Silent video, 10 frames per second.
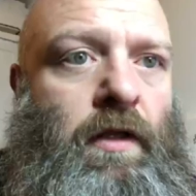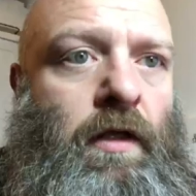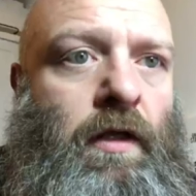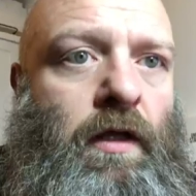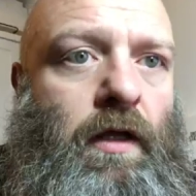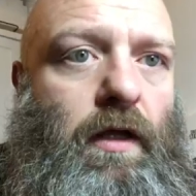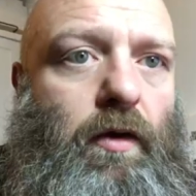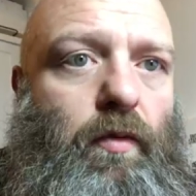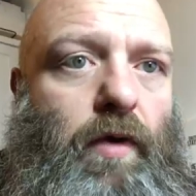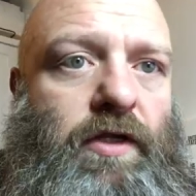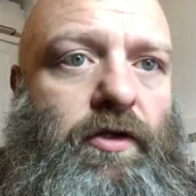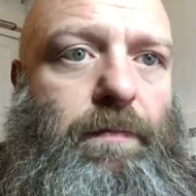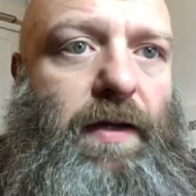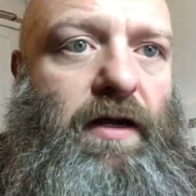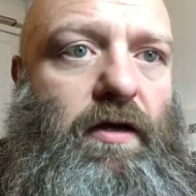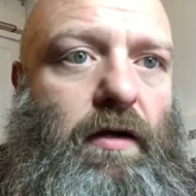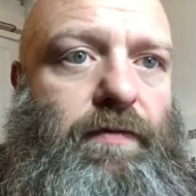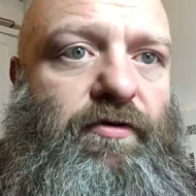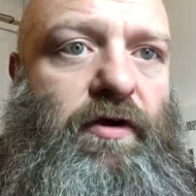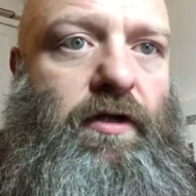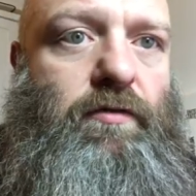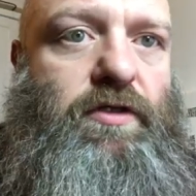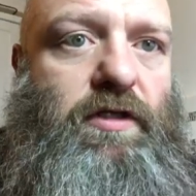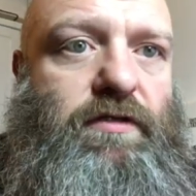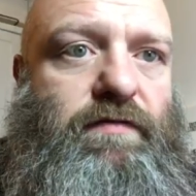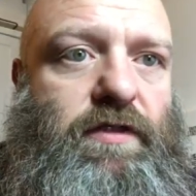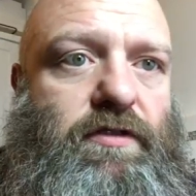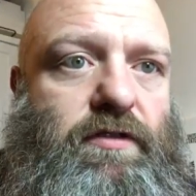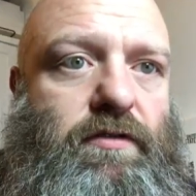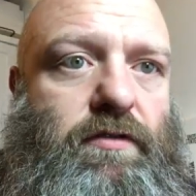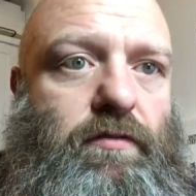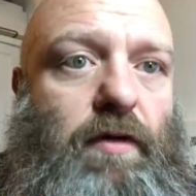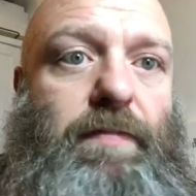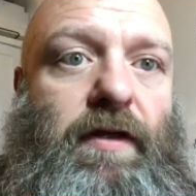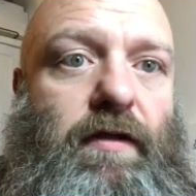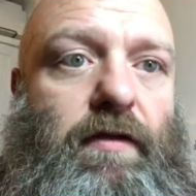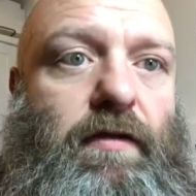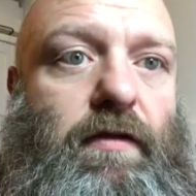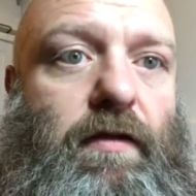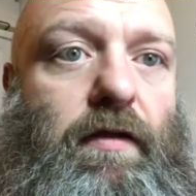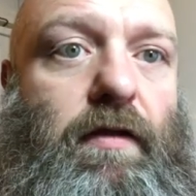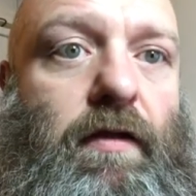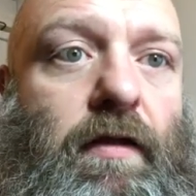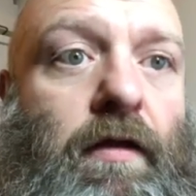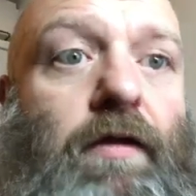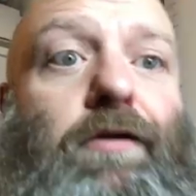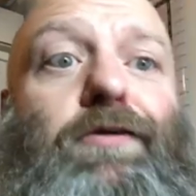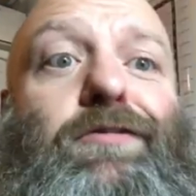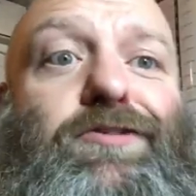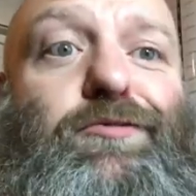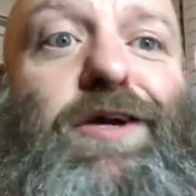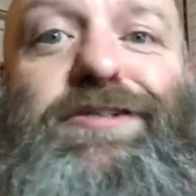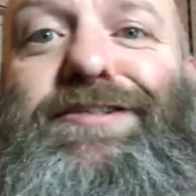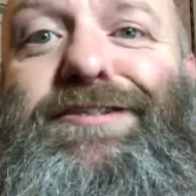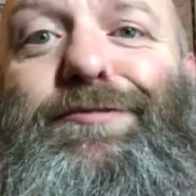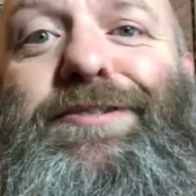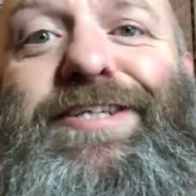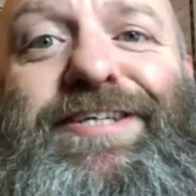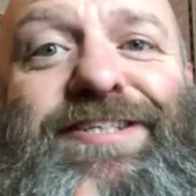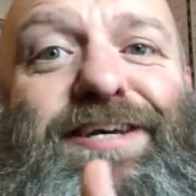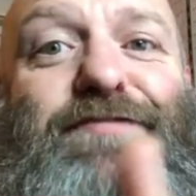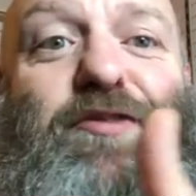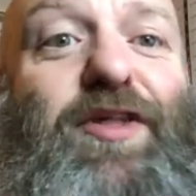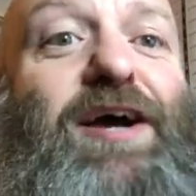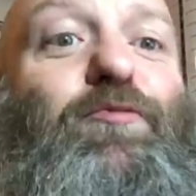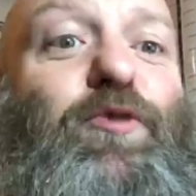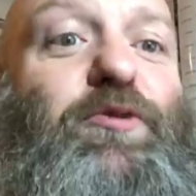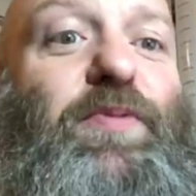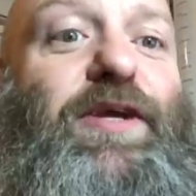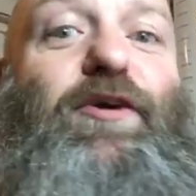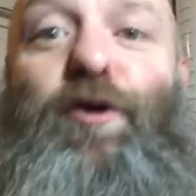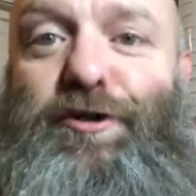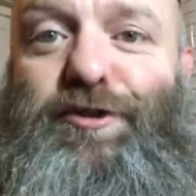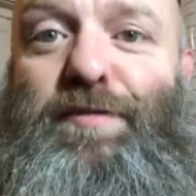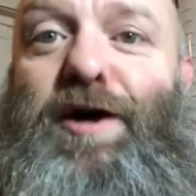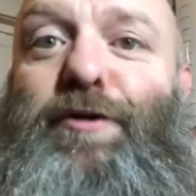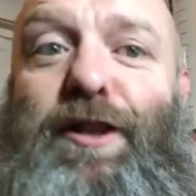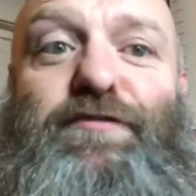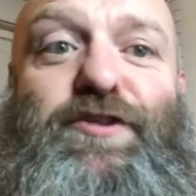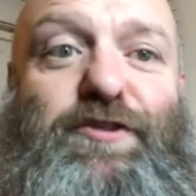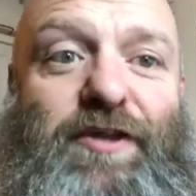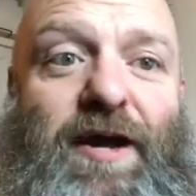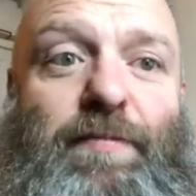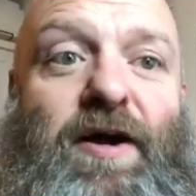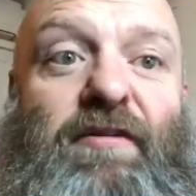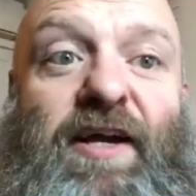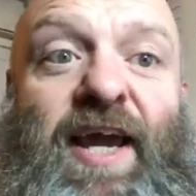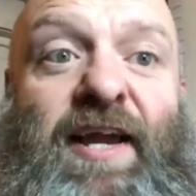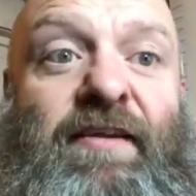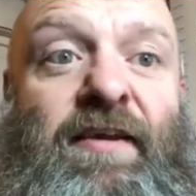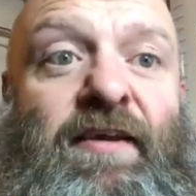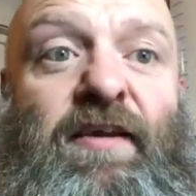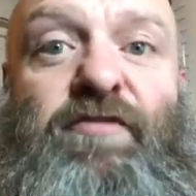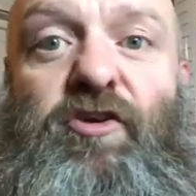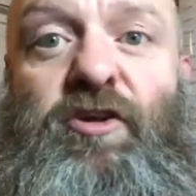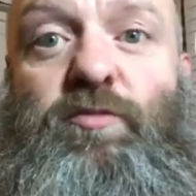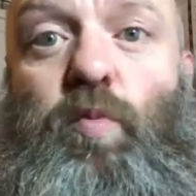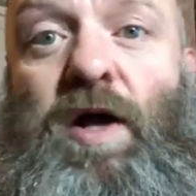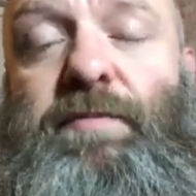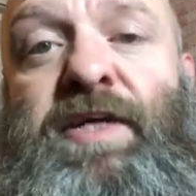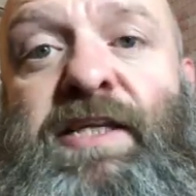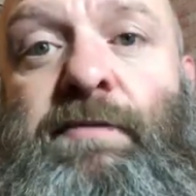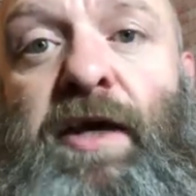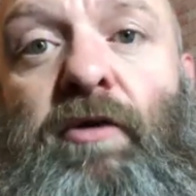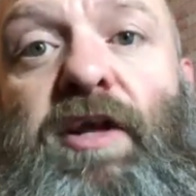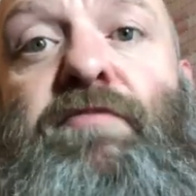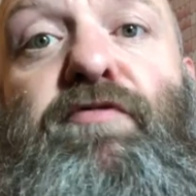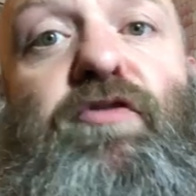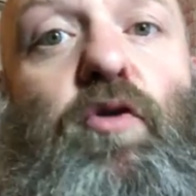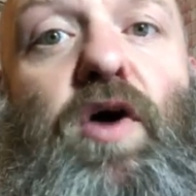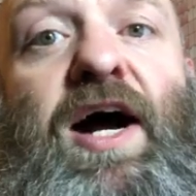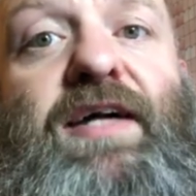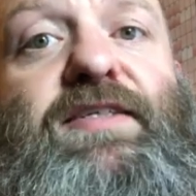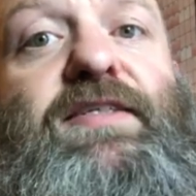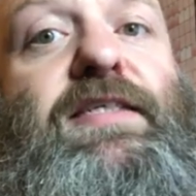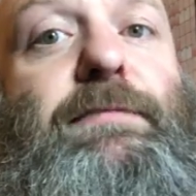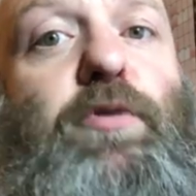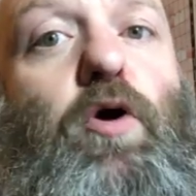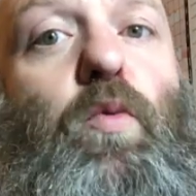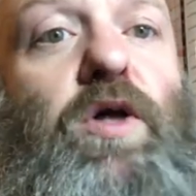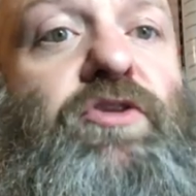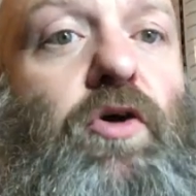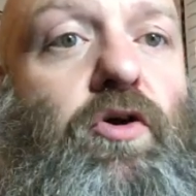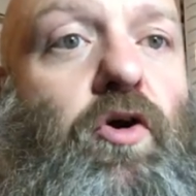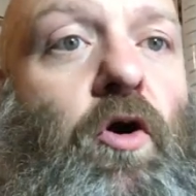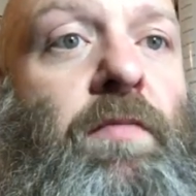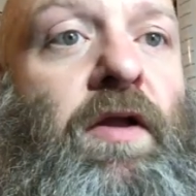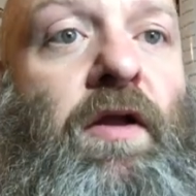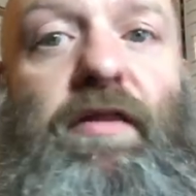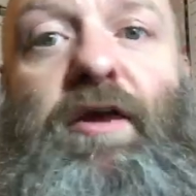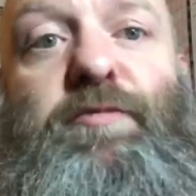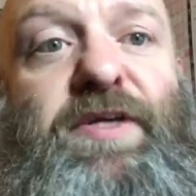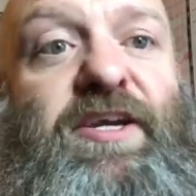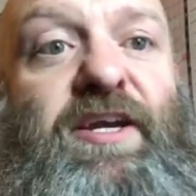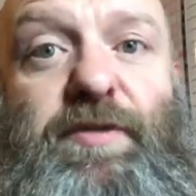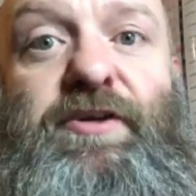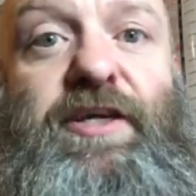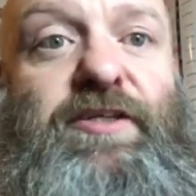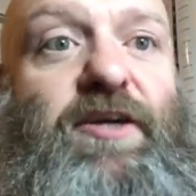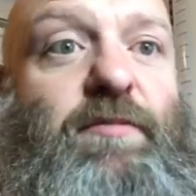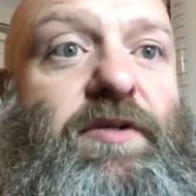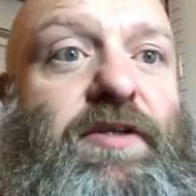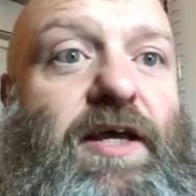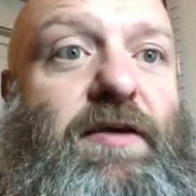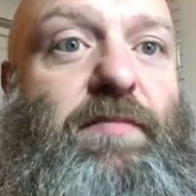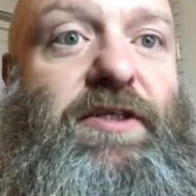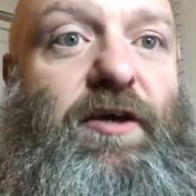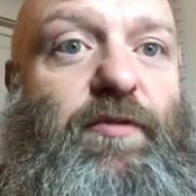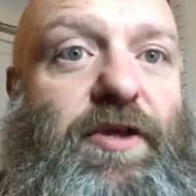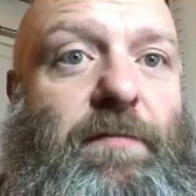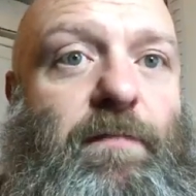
When you're back up and running, would you like to make it to Whitby? Switch 87, that would be awesome. I would love to do that, pal. Again, if you could whack me an email, info@teapotone.com, that would be great. It'd be great to come and meet up with you.